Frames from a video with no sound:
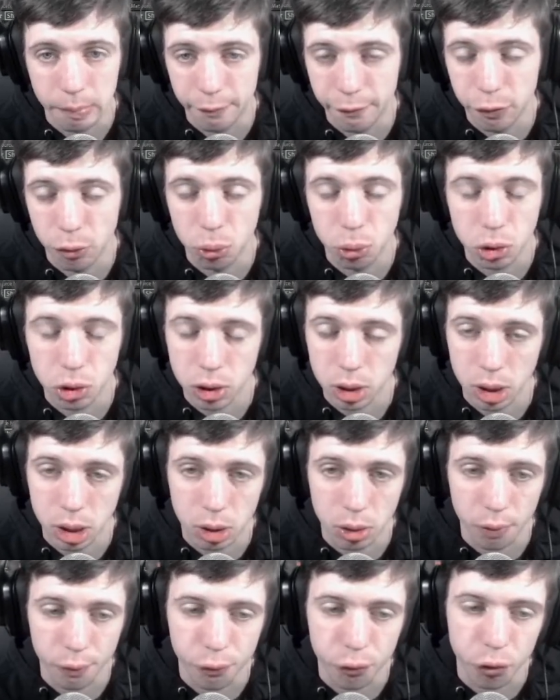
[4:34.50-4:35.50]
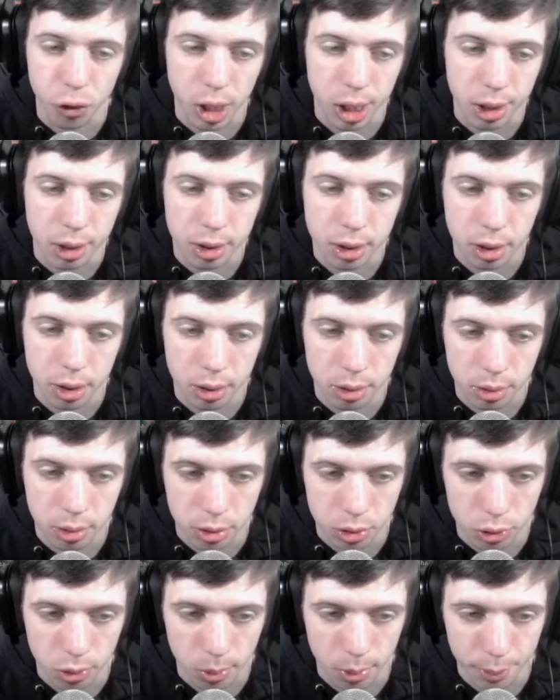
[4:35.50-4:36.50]
full screen of red.
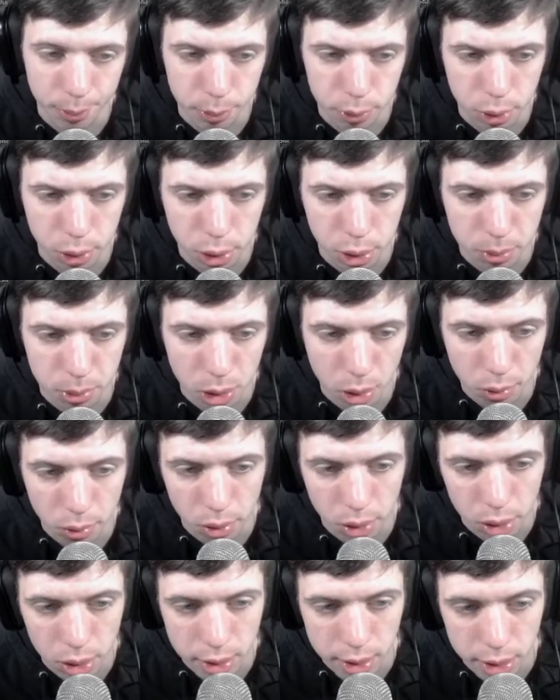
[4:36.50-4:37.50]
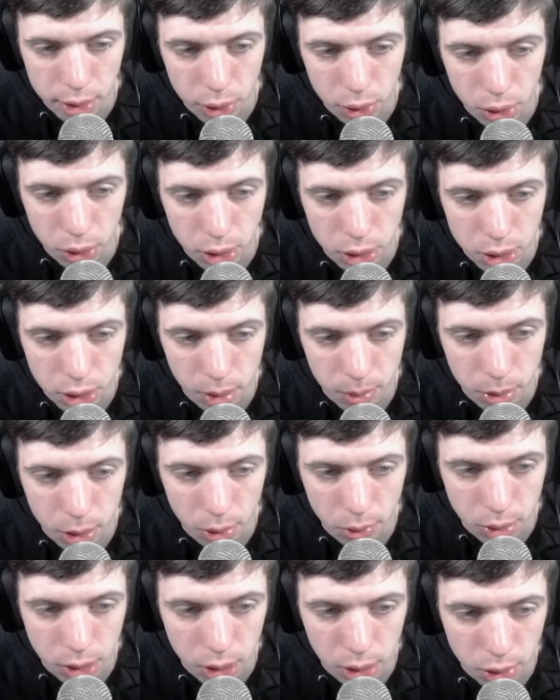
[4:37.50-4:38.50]
So what we're going to do is come
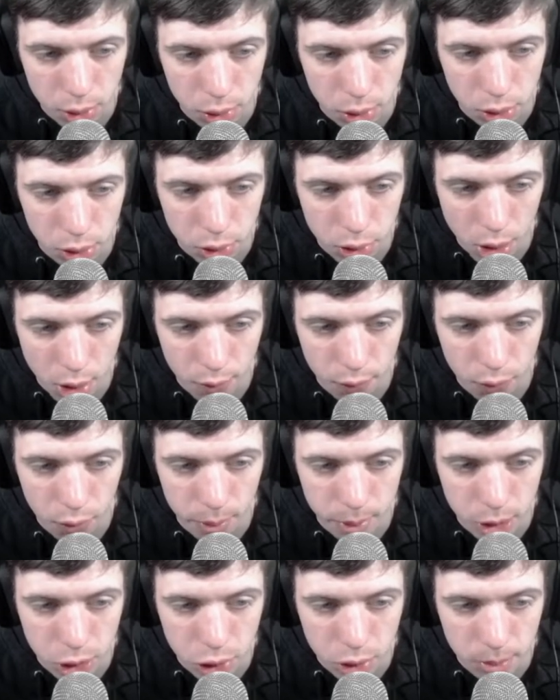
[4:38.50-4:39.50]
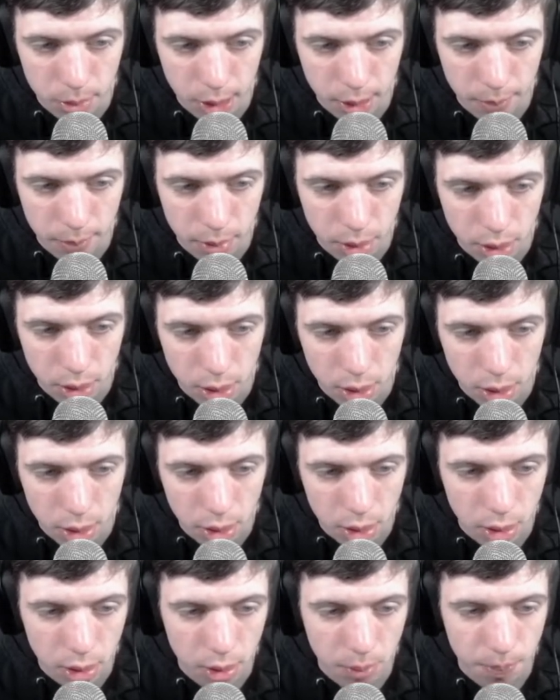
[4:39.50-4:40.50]
down here to the transformation bit,
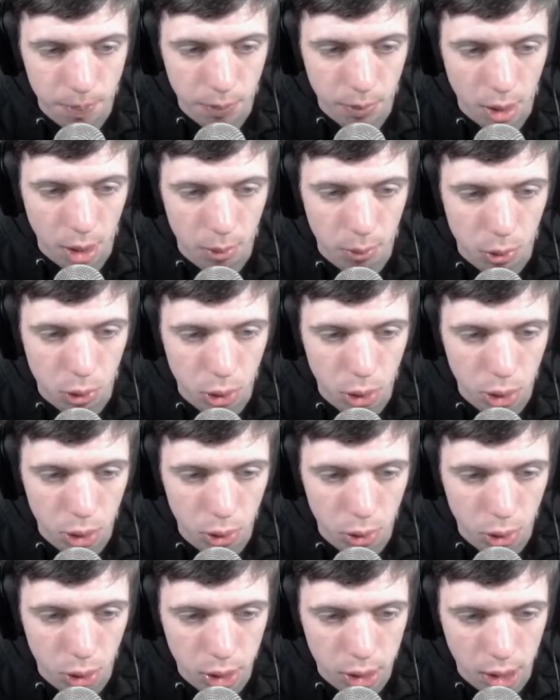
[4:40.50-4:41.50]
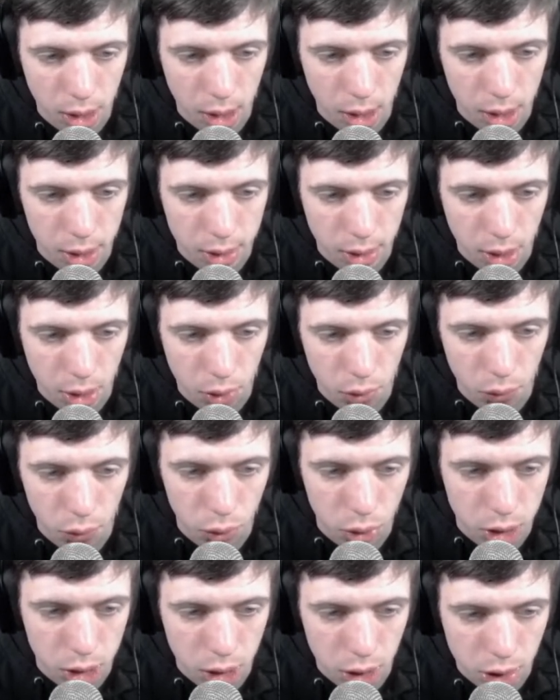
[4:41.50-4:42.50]
and we're going to look at
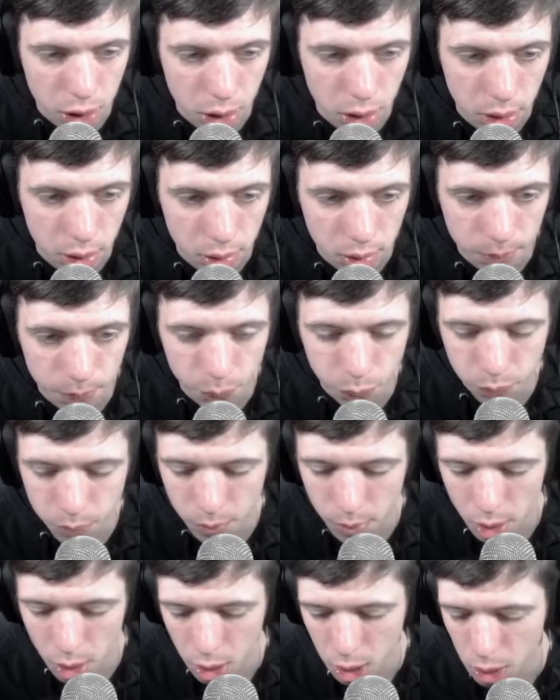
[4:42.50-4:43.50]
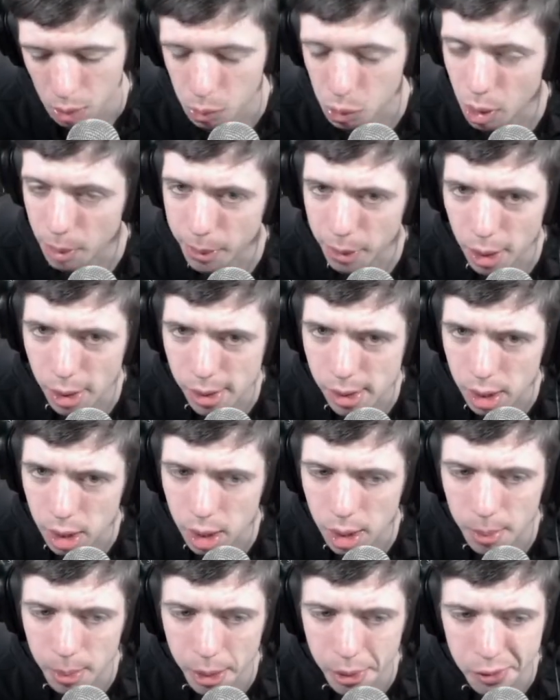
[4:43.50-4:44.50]
rotation. We're going to
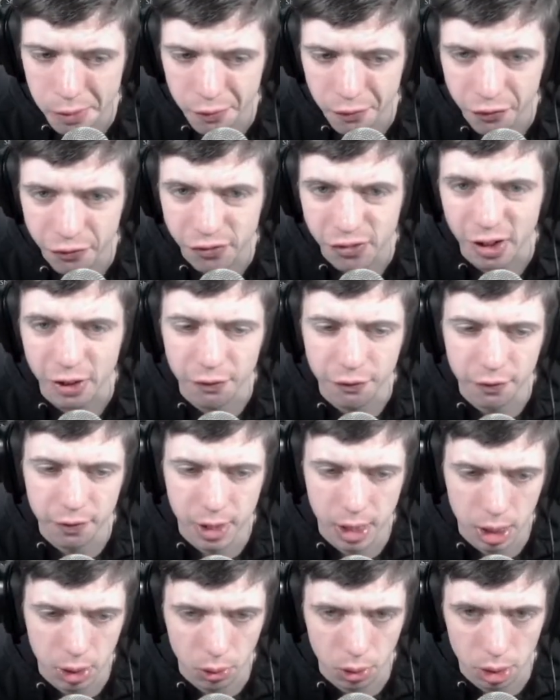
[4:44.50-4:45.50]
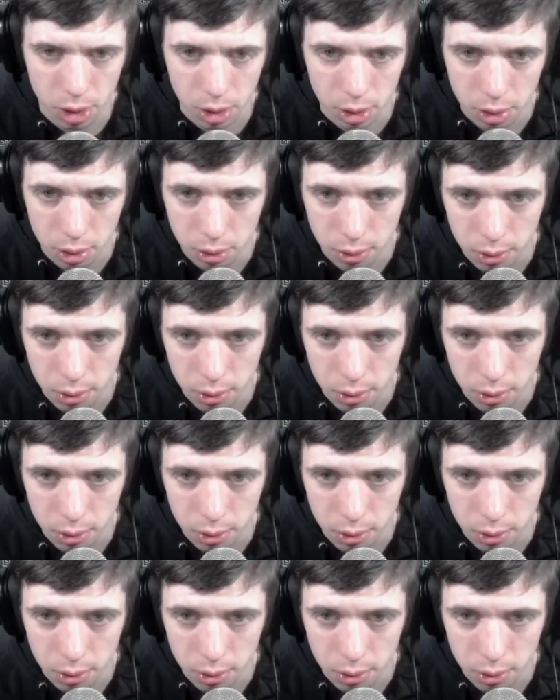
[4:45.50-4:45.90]
put about 50 on it.